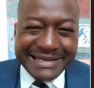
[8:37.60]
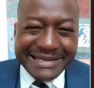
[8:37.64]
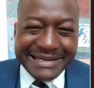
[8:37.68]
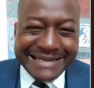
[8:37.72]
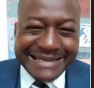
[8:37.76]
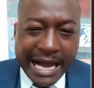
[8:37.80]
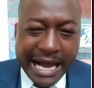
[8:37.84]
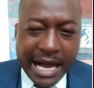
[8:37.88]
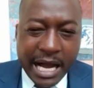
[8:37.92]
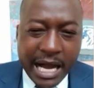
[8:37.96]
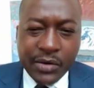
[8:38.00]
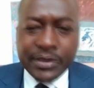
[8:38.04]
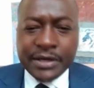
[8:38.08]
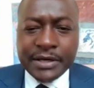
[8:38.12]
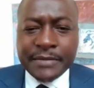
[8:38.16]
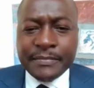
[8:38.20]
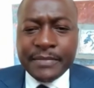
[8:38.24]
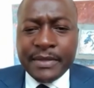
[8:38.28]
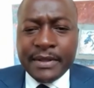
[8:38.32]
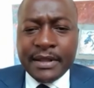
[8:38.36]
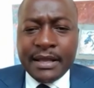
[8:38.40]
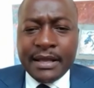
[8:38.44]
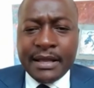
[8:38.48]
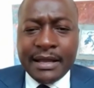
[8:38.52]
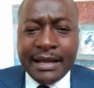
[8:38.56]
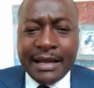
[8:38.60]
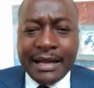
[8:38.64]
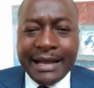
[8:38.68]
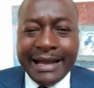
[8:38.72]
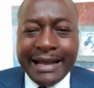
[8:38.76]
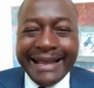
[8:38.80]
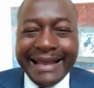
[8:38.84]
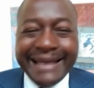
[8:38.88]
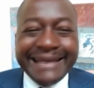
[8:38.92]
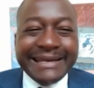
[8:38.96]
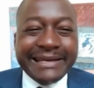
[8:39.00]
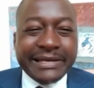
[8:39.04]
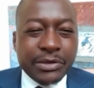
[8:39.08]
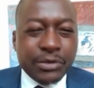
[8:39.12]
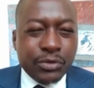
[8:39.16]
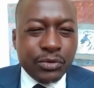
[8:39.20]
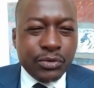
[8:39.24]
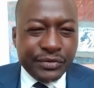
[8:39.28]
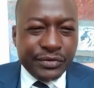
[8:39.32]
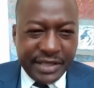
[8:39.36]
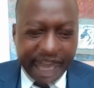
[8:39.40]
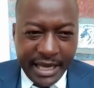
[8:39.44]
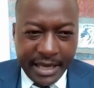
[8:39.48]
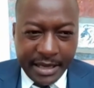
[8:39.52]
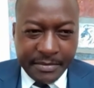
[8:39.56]
down in
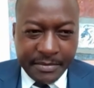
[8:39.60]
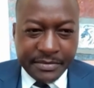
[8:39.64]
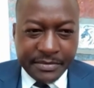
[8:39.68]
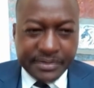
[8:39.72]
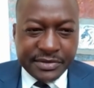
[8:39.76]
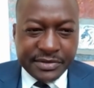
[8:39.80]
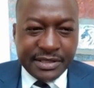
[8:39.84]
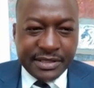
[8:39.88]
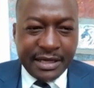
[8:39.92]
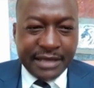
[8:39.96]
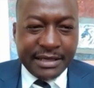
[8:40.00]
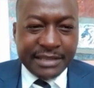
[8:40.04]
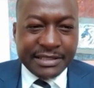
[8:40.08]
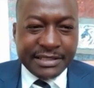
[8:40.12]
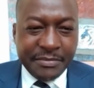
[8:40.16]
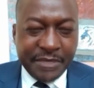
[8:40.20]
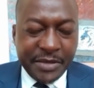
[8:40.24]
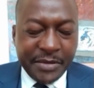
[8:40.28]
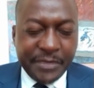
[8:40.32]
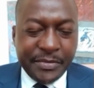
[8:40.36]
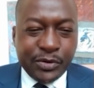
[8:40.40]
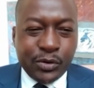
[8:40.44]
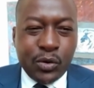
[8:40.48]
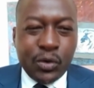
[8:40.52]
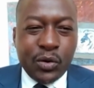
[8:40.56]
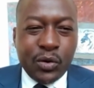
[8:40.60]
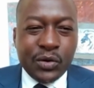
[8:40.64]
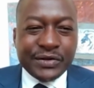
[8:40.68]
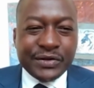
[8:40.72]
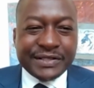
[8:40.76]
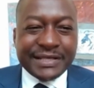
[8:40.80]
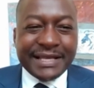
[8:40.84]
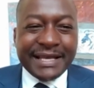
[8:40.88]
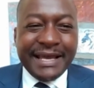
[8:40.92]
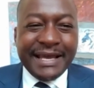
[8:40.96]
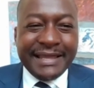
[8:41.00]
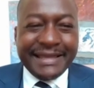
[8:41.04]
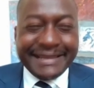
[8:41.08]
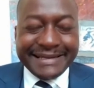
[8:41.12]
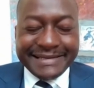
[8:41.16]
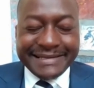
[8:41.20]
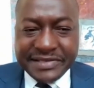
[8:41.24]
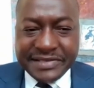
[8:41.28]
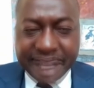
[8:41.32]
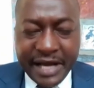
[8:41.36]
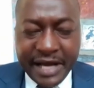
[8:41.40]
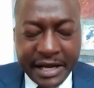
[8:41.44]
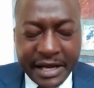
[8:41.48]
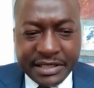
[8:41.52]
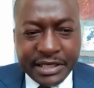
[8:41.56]
real terms, simply because
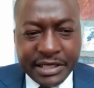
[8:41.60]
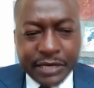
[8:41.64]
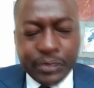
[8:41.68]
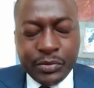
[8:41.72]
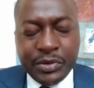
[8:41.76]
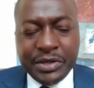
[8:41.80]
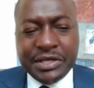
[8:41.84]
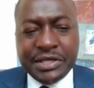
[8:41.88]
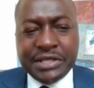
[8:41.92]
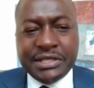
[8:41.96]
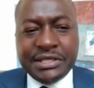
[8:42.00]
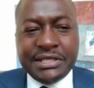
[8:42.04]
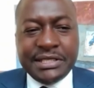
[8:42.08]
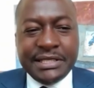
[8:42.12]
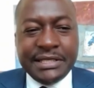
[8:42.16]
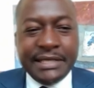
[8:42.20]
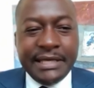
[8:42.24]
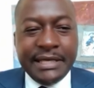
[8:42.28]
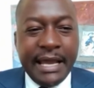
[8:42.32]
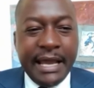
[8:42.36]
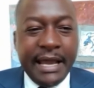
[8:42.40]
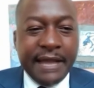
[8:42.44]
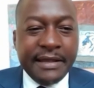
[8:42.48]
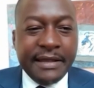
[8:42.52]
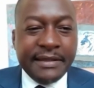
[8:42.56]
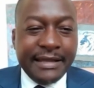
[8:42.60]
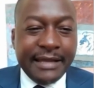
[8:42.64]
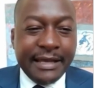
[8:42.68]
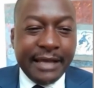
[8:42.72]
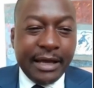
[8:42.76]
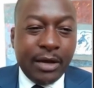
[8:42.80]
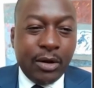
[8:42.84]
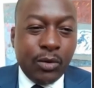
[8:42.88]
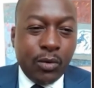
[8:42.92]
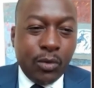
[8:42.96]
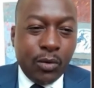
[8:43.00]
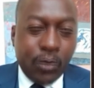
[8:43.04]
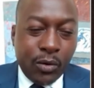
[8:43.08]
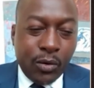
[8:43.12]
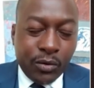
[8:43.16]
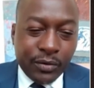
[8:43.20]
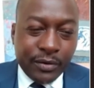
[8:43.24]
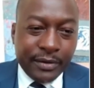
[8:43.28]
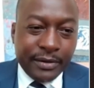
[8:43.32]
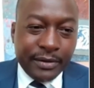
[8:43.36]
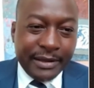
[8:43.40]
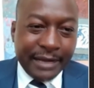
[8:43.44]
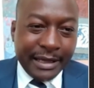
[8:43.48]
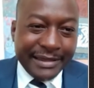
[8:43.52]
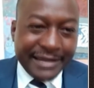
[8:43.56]
there's tight liquidity, and there
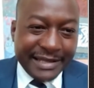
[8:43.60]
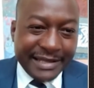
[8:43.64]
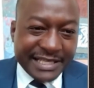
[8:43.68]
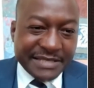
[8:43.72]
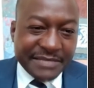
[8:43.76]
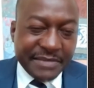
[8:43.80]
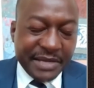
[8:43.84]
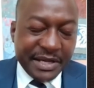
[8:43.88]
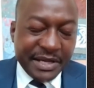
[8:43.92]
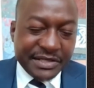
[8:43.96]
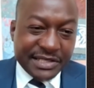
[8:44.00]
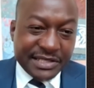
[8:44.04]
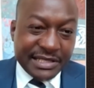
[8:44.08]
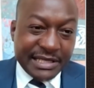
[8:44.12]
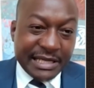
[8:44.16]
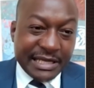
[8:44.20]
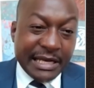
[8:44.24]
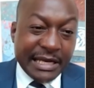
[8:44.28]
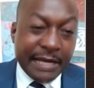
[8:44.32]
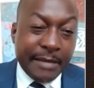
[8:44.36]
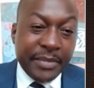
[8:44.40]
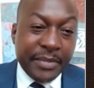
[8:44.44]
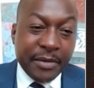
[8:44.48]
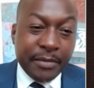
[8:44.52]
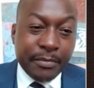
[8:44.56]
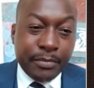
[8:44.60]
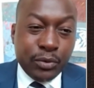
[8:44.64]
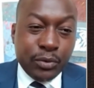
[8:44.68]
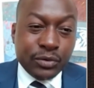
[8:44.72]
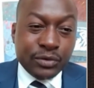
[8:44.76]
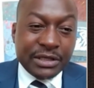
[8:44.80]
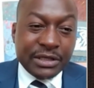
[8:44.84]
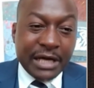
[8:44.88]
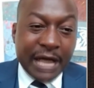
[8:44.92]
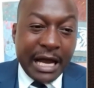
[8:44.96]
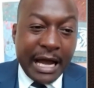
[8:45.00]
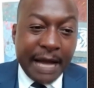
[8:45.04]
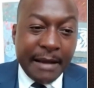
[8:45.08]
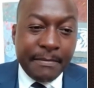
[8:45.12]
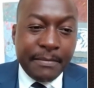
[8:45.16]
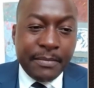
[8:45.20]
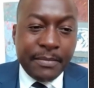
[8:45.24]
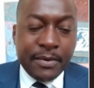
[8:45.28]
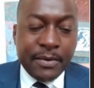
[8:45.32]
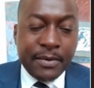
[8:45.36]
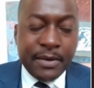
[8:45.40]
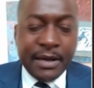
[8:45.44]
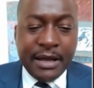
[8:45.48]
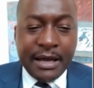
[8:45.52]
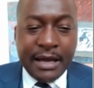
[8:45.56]
are these measures that have been put
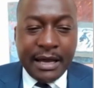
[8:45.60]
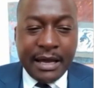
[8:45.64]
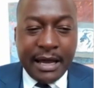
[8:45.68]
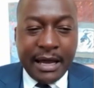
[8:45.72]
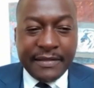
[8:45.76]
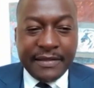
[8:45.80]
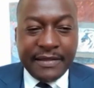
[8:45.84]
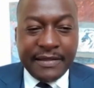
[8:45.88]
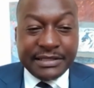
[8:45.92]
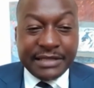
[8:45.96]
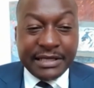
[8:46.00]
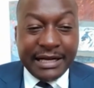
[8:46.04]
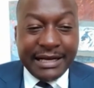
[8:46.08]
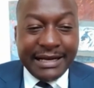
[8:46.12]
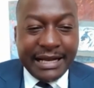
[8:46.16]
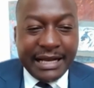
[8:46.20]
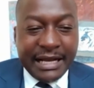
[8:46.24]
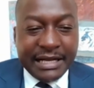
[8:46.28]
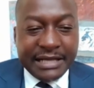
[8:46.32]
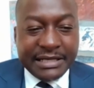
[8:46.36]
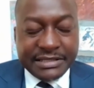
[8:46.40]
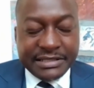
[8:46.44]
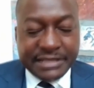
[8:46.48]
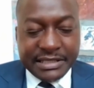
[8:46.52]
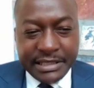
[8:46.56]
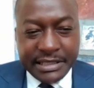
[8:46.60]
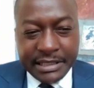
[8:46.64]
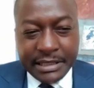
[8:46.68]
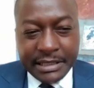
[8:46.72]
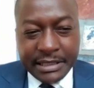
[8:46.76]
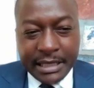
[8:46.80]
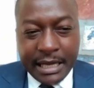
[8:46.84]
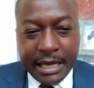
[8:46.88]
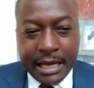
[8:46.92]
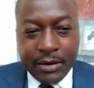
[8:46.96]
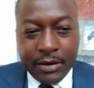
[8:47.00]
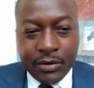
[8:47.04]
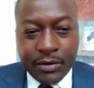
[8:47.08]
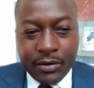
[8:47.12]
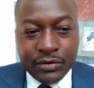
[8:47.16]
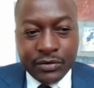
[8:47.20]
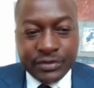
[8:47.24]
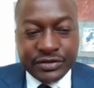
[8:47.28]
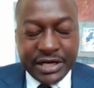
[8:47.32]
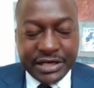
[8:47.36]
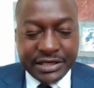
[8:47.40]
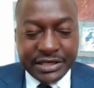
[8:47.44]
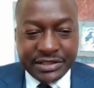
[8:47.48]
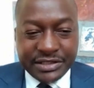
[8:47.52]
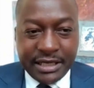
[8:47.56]
up that are largely
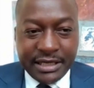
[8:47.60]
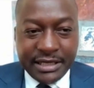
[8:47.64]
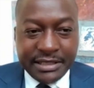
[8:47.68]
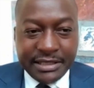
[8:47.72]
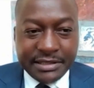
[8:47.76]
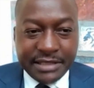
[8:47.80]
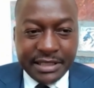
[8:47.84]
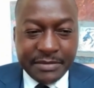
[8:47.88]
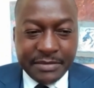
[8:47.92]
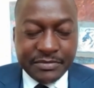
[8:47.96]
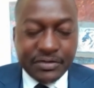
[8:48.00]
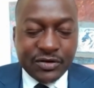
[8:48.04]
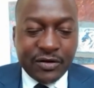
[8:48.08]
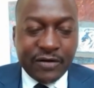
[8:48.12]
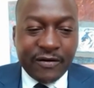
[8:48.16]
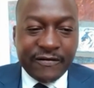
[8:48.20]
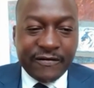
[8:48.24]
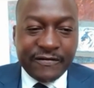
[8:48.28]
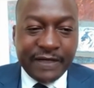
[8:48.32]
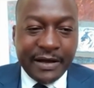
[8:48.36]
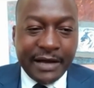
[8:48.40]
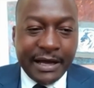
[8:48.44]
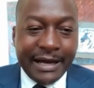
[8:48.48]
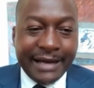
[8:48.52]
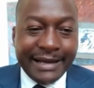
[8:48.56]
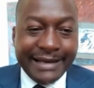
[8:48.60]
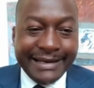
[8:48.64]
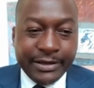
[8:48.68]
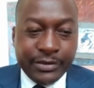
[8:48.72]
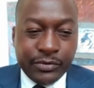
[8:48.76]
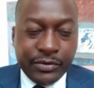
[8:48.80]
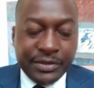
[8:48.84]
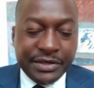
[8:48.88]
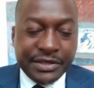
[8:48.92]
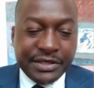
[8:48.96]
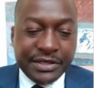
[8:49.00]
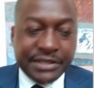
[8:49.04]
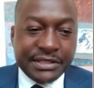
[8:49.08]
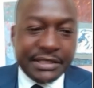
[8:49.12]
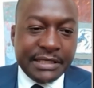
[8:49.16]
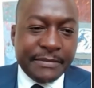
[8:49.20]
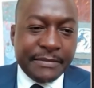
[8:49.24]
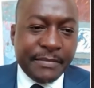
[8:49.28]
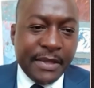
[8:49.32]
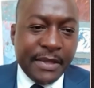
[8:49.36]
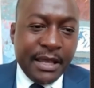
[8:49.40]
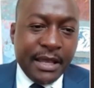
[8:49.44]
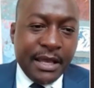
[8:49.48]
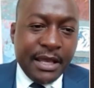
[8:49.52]
contractional in terms of liquidity.